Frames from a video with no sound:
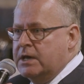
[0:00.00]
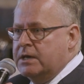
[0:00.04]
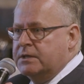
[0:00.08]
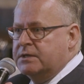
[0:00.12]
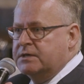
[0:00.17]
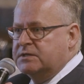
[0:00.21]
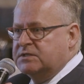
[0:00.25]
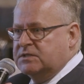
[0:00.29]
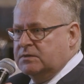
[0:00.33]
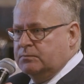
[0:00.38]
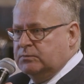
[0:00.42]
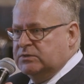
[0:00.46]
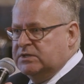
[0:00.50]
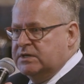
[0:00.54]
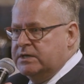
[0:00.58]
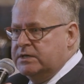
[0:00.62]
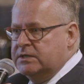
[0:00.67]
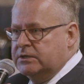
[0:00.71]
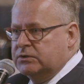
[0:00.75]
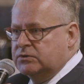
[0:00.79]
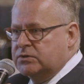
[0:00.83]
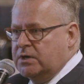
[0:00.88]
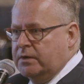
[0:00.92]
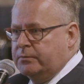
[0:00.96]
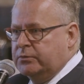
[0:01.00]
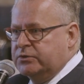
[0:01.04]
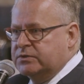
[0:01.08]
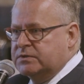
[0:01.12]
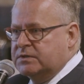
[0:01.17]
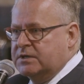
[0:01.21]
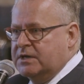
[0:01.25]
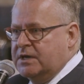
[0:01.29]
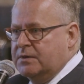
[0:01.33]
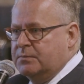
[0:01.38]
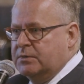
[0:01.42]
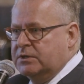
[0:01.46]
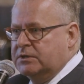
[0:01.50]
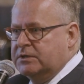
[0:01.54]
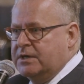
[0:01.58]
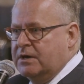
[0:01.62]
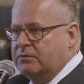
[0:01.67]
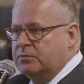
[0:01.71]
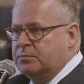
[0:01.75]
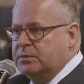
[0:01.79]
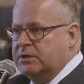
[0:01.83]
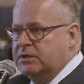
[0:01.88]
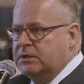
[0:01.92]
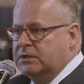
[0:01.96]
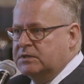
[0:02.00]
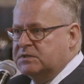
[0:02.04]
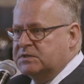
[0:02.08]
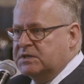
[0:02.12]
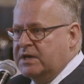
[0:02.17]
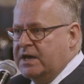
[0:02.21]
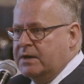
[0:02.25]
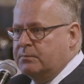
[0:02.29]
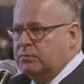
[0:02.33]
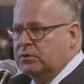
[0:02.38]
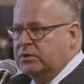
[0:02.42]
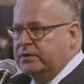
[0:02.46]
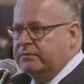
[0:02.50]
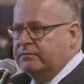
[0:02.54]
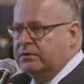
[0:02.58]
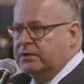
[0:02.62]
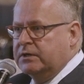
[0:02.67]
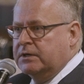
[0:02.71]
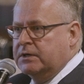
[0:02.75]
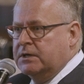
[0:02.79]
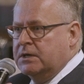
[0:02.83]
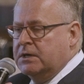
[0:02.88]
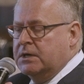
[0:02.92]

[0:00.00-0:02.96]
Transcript: there's some teething troubles there, but that would be an example of a